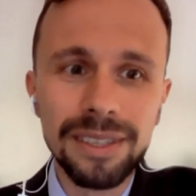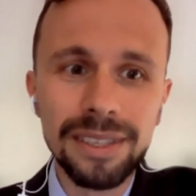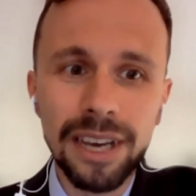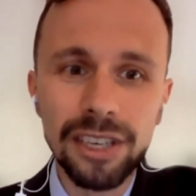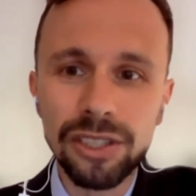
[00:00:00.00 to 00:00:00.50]

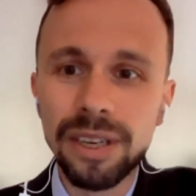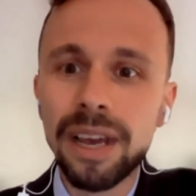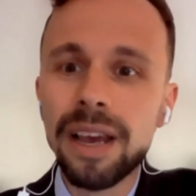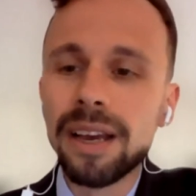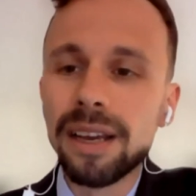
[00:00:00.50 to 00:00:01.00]
discussion.
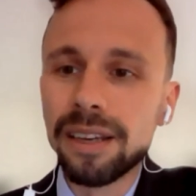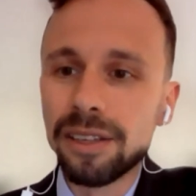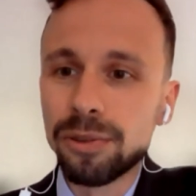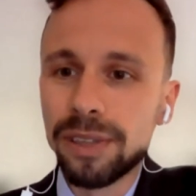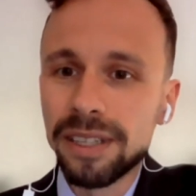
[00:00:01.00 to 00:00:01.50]

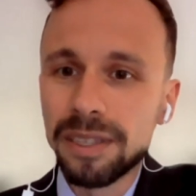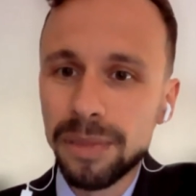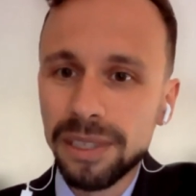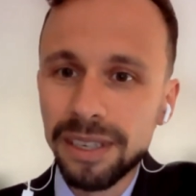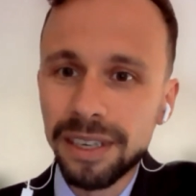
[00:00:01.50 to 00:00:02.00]
Today's
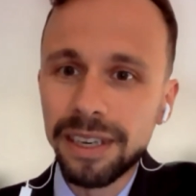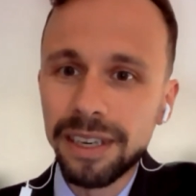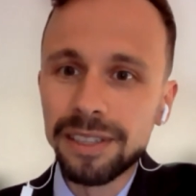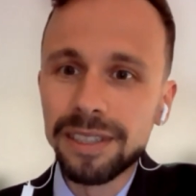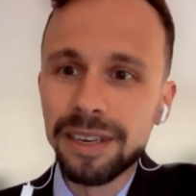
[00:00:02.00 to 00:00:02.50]
meeting
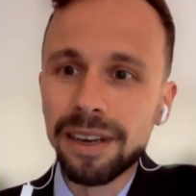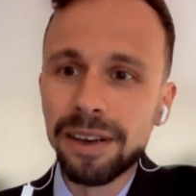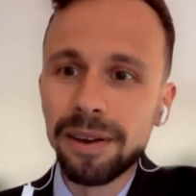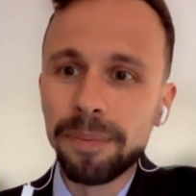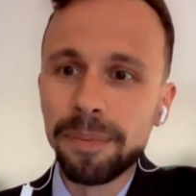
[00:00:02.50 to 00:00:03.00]
is
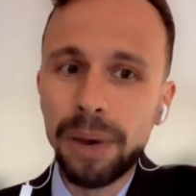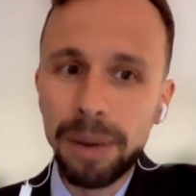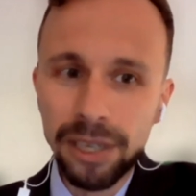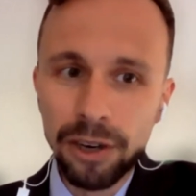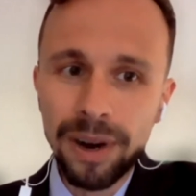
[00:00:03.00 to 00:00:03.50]

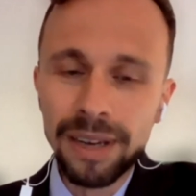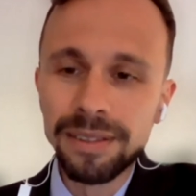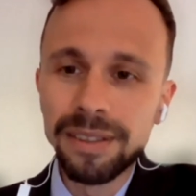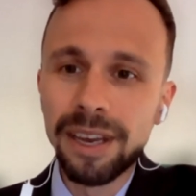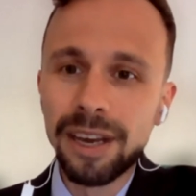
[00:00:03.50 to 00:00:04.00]
public
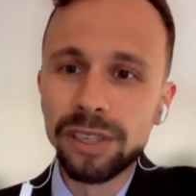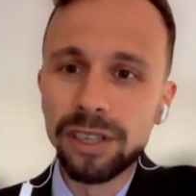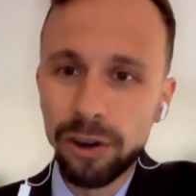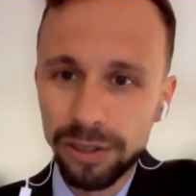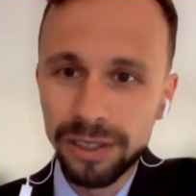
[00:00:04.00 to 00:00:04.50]
one, a
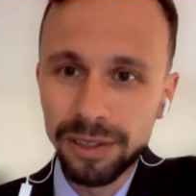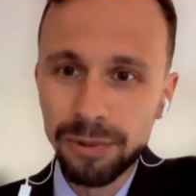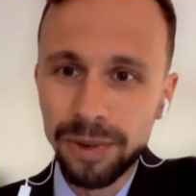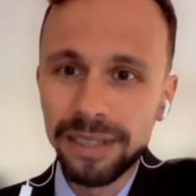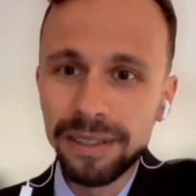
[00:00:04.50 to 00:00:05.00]
recorded
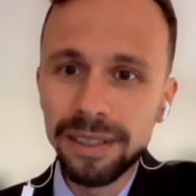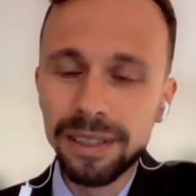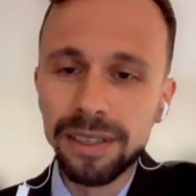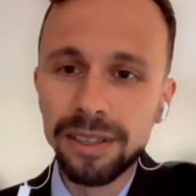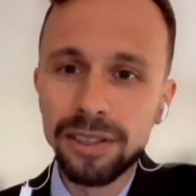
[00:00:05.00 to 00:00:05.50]
one.
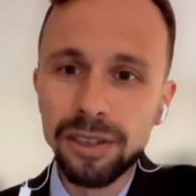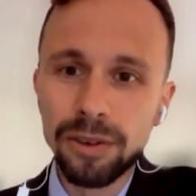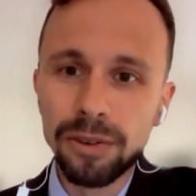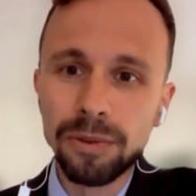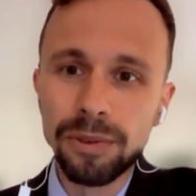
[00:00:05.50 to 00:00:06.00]

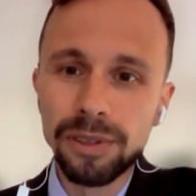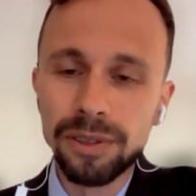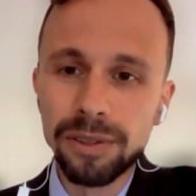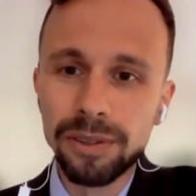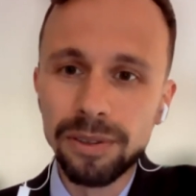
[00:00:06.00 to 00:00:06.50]
So
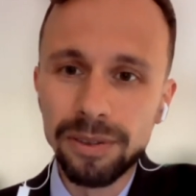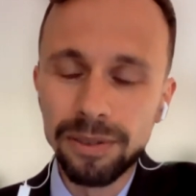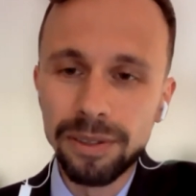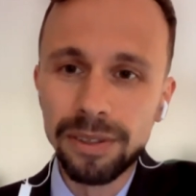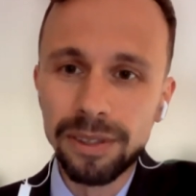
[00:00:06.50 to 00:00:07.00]

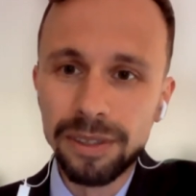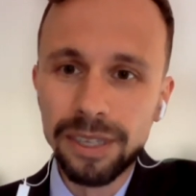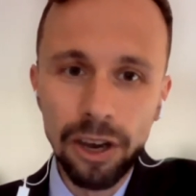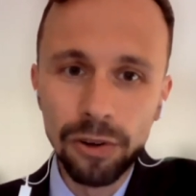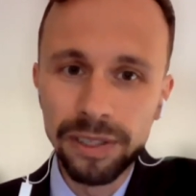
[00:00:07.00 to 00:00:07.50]

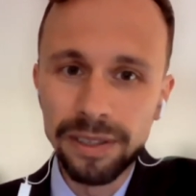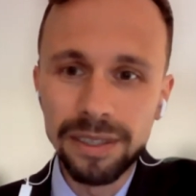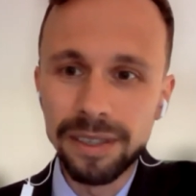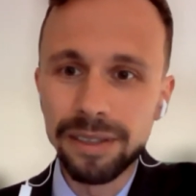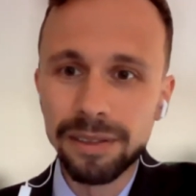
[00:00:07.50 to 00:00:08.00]
the
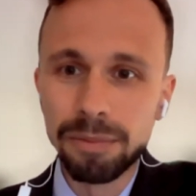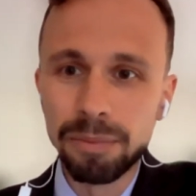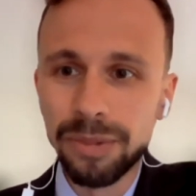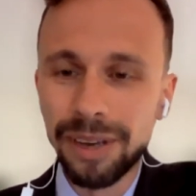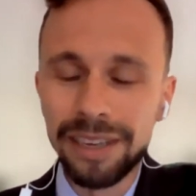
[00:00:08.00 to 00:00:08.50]
audience
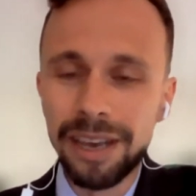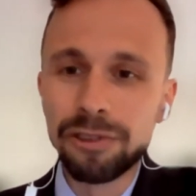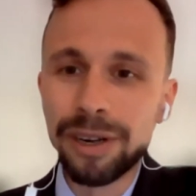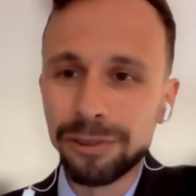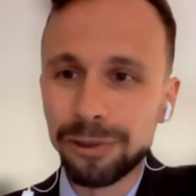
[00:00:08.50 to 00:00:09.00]
and
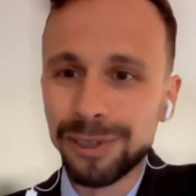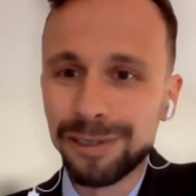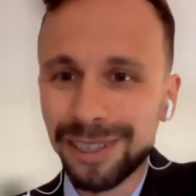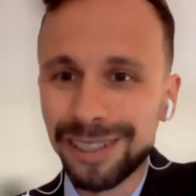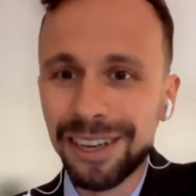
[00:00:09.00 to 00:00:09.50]
everyone who
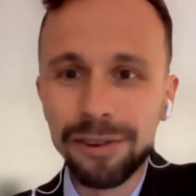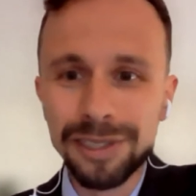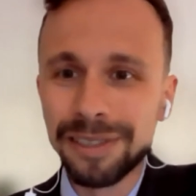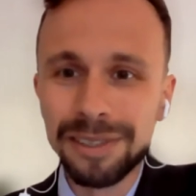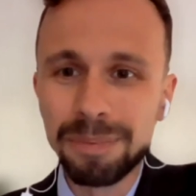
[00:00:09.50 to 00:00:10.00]
is in the
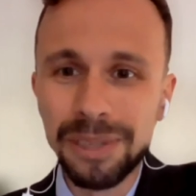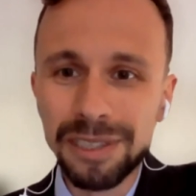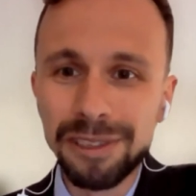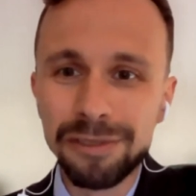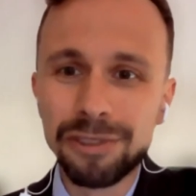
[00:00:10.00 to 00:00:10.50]
audience,
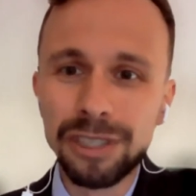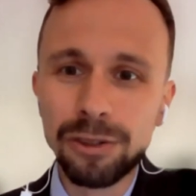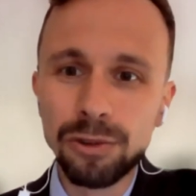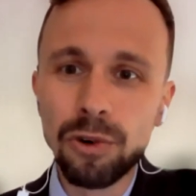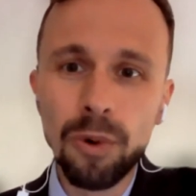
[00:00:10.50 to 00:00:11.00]
please feel free
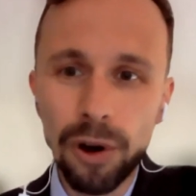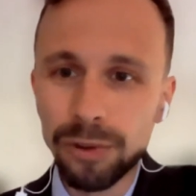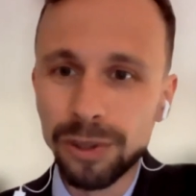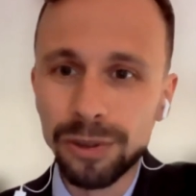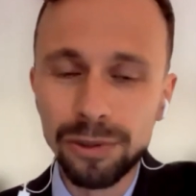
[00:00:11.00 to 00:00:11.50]
to
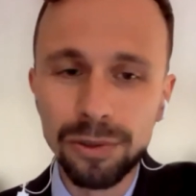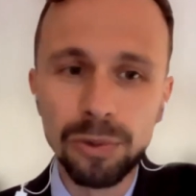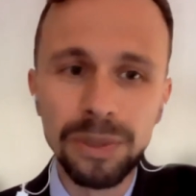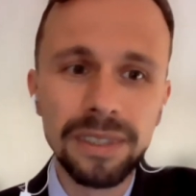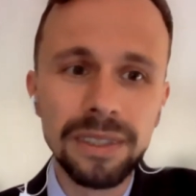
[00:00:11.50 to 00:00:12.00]
quote or to
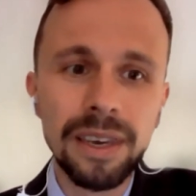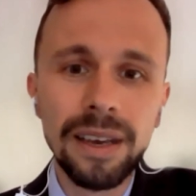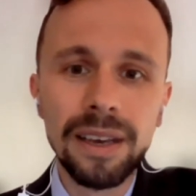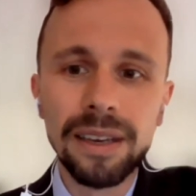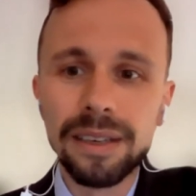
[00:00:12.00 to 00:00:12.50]
tweet
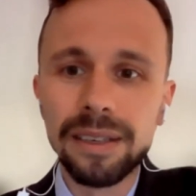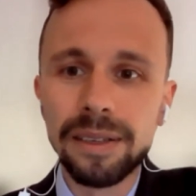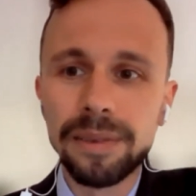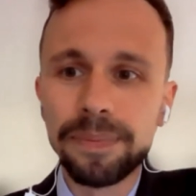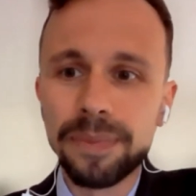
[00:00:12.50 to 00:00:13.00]

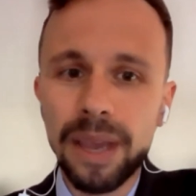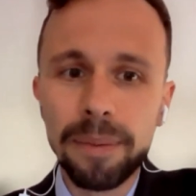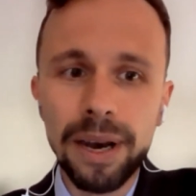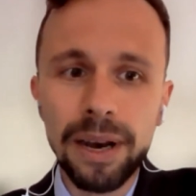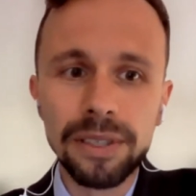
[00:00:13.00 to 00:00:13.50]

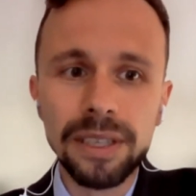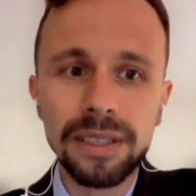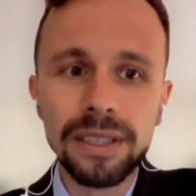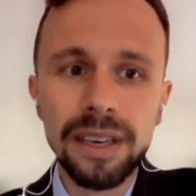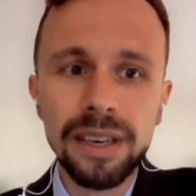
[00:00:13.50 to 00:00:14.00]
about
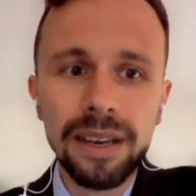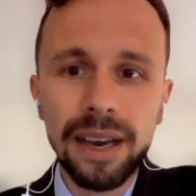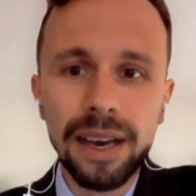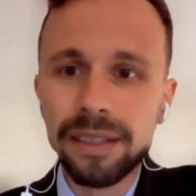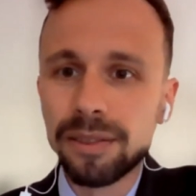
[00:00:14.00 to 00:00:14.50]
it.
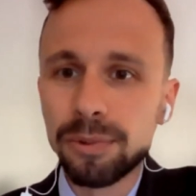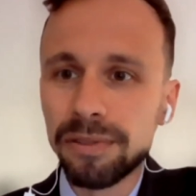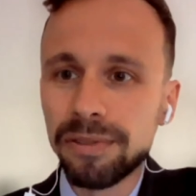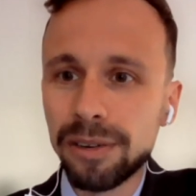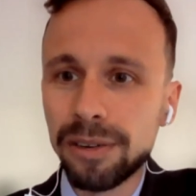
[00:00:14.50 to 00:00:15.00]
And
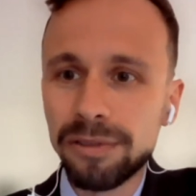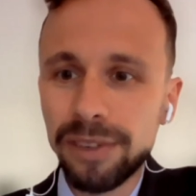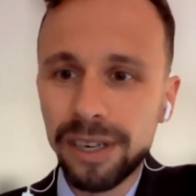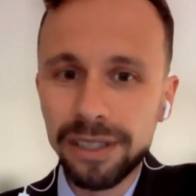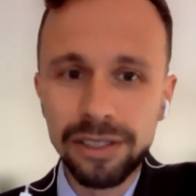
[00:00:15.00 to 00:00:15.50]
without
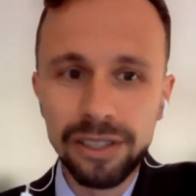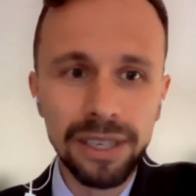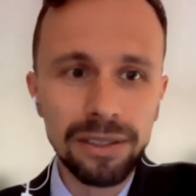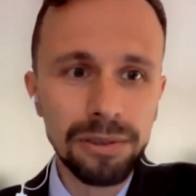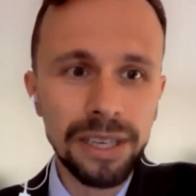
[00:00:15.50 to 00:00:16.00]
further
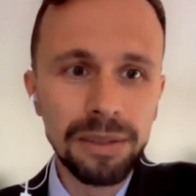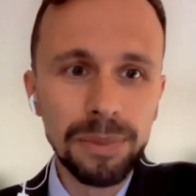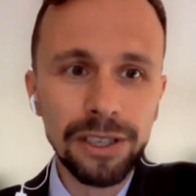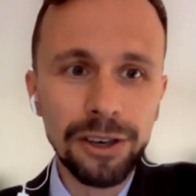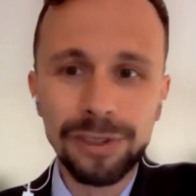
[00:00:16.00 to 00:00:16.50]
ado, let
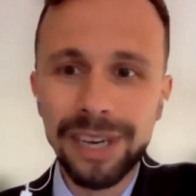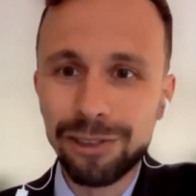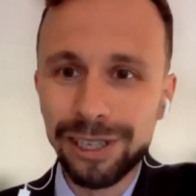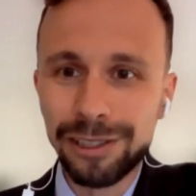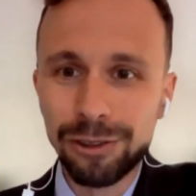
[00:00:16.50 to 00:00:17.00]
me go
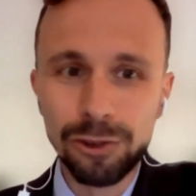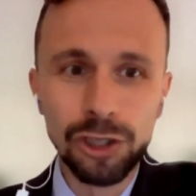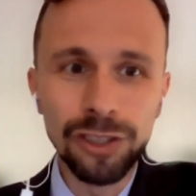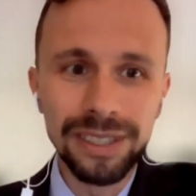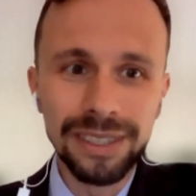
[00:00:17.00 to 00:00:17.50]
directly to
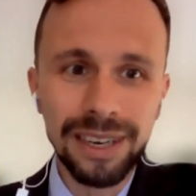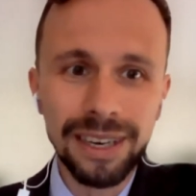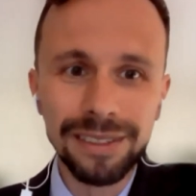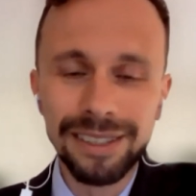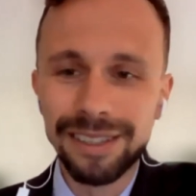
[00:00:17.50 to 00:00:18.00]

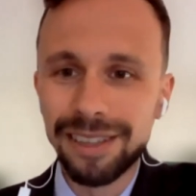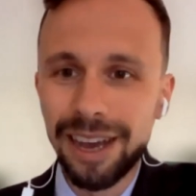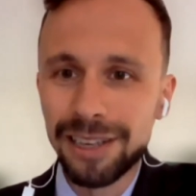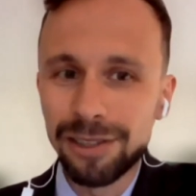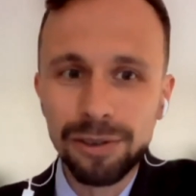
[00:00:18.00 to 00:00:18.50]
Jonathan and
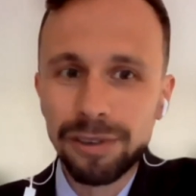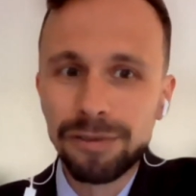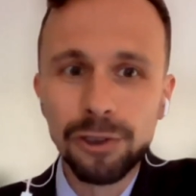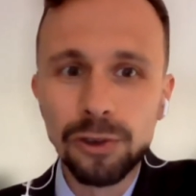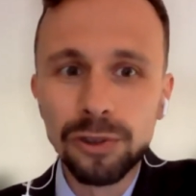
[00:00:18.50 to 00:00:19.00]
ask you
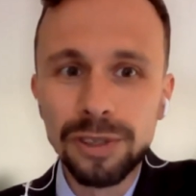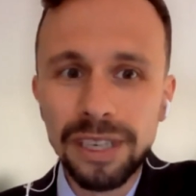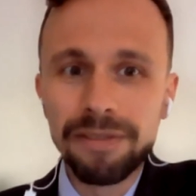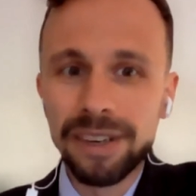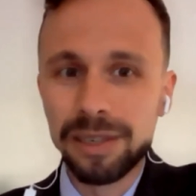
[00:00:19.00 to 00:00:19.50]
if you could
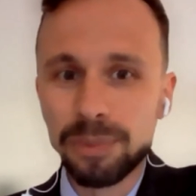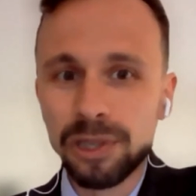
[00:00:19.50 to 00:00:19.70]
give us a